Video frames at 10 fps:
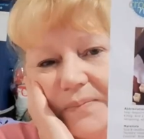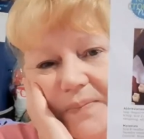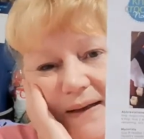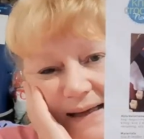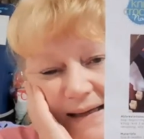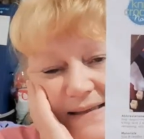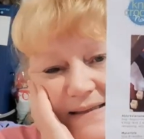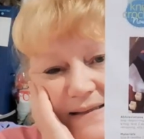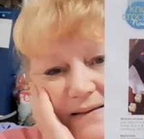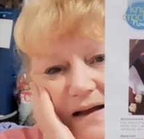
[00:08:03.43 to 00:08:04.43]
But
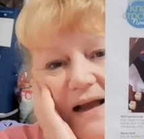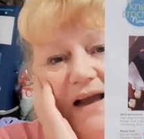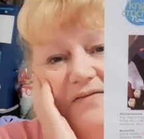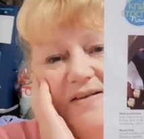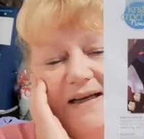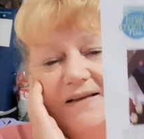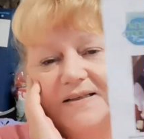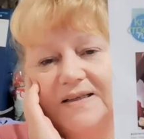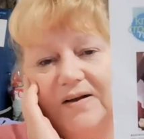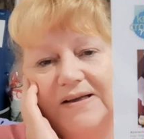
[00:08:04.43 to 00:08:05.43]
yes, I have
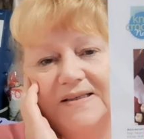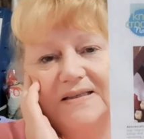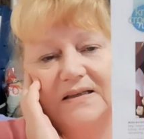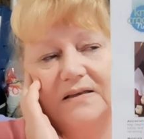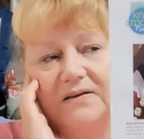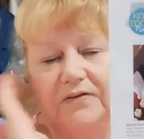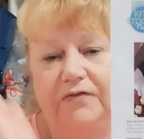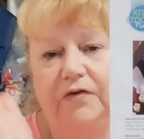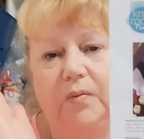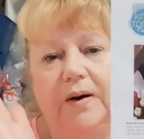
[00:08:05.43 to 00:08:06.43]
downsized it
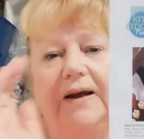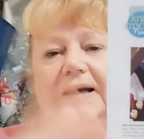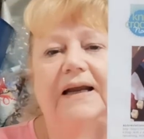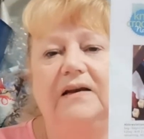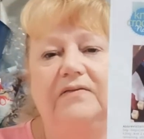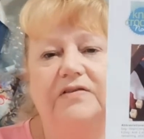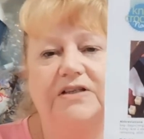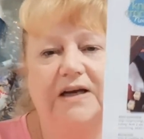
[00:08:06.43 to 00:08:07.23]
for what I need for